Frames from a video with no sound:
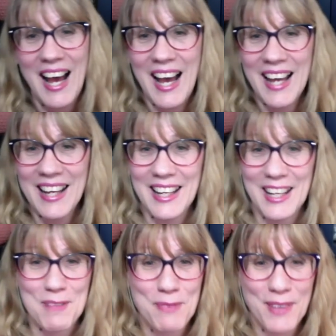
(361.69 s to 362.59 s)
I got to
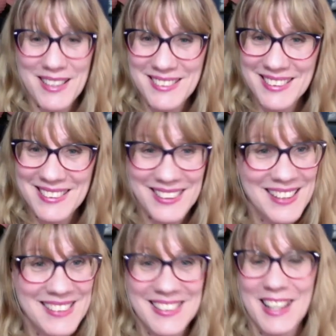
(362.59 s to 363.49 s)
get bracelets
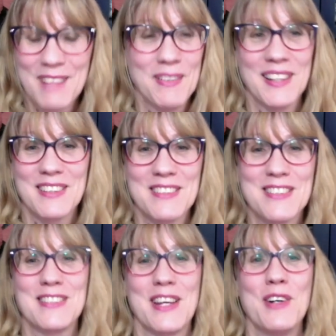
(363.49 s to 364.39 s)
listed. I'm like, there's
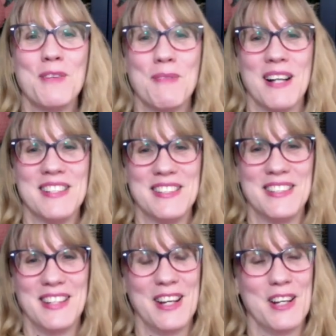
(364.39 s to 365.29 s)
so much
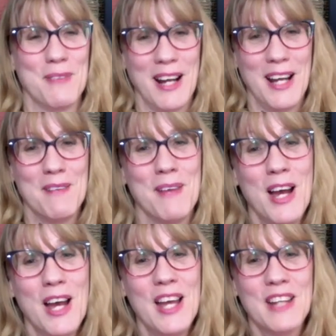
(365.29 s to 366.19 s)
to do. But I am
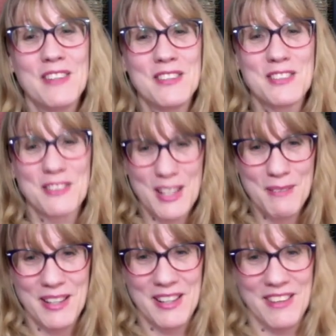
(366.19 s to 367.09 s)

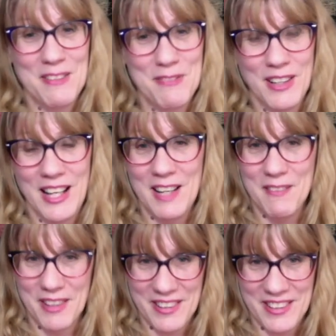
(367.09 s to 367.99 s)
extremely grateful. I have
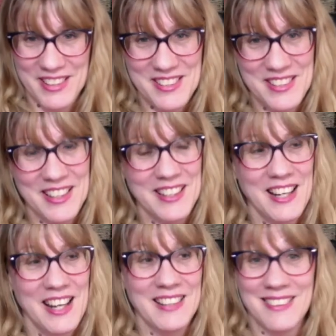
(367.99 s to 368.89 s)
air conditioning
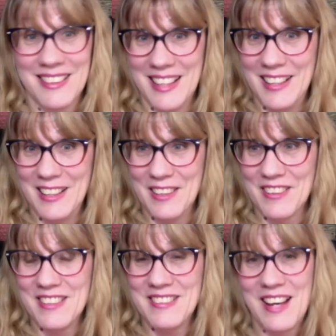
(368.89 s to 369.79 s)
today. It's like ninety
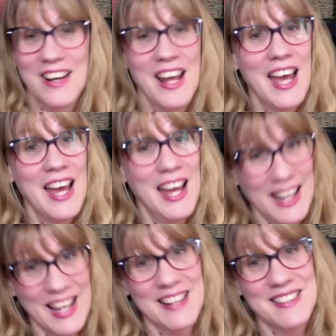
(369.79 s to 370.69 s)
degrees out. And
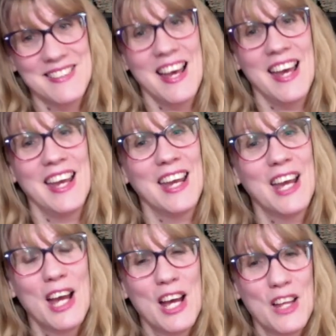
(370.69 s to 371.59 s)
I got to say,
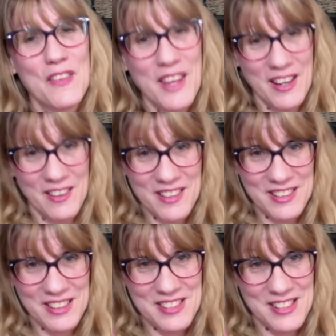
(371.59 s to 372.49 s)
the air
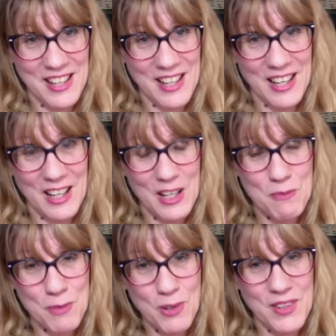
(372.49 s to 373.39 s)
conditioning,
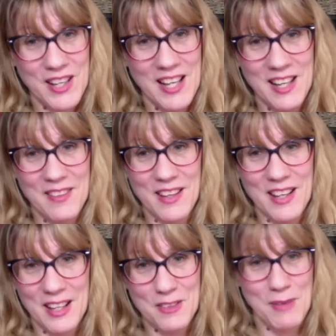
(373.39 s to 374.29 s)
more than
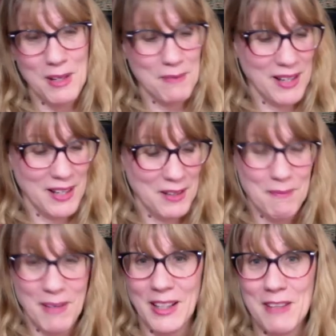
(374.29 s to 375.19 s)
anything, has made my,
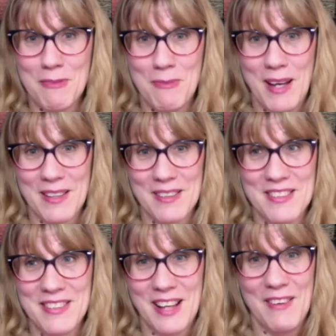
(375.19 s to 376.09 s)
my life better.
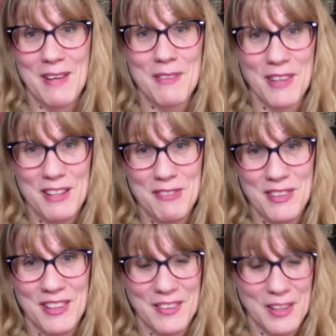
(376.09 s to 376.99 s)
So I'm
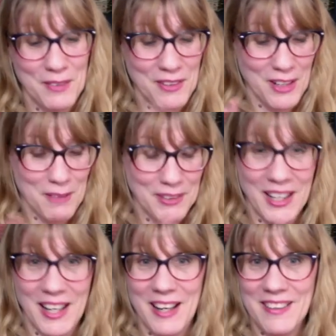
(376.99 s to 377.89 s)
grateful that we were able to
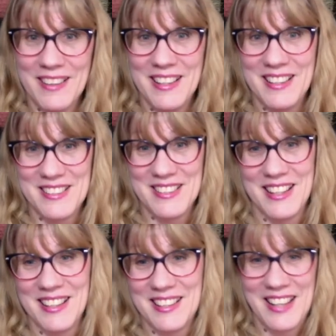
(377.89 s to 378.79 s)
get air
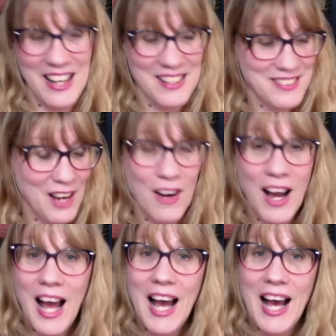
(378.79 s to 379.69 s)
conditioning today. So
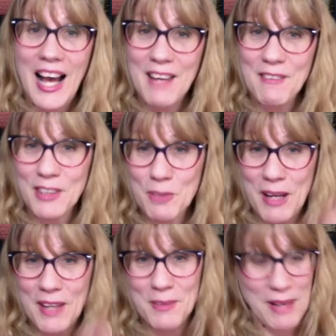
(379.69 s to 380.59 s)
I have a little
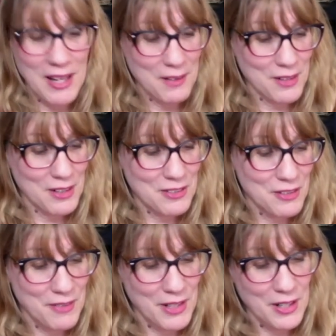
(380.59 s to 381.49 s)
Bath and Body Works
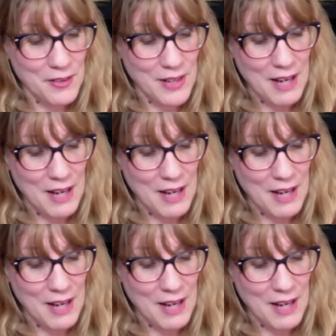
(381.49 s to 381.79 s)
review.